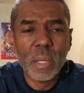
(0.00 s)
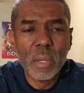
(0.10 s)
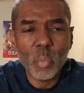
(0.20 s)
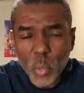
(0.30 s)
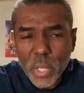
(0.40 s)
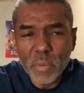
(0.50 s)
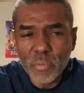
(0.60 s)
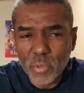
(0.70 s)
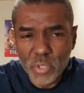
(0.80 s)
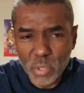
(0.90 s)
win
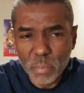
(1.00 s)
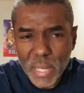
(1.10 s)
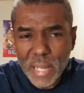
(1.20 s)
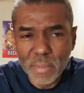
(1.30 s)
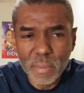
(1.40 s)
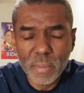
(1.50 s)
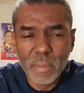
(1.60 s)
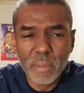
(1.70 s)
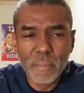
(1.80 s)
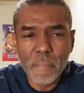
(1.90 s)
for Joe Biden
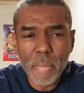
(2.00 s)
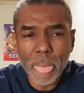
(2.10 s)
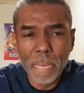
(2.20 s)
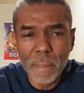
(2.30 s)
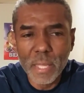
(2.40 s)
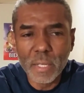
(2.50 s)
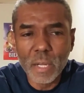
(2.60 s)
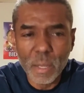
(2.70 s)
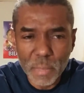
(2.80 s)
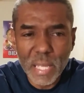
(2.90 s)
and
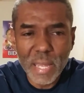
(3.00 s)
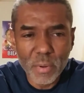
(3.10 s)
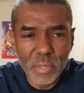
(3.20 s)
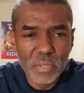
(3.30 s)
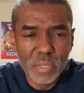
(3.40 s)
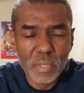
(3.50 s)
Kamala Harris.